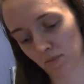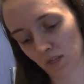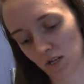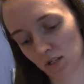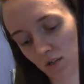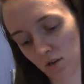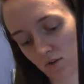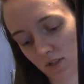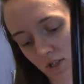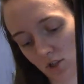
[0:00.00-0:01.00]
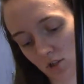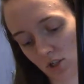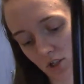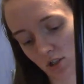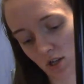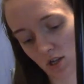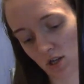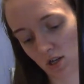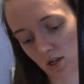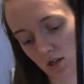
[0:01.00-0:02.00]
And then you just
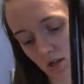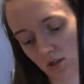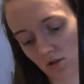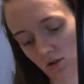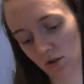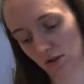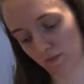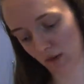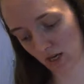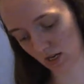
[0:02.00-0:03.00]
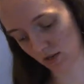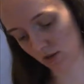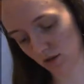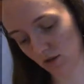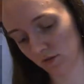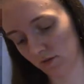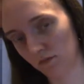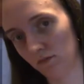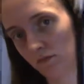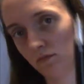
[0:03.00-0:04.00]
use them or
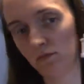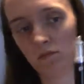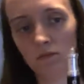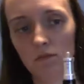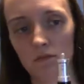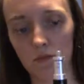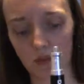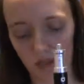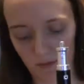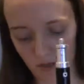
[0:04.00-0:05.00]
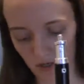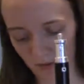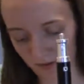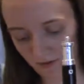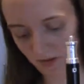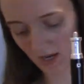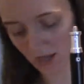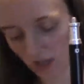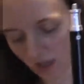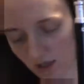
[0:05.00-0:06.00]
I put it about that
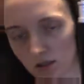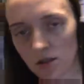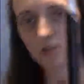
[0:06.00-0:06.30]
height.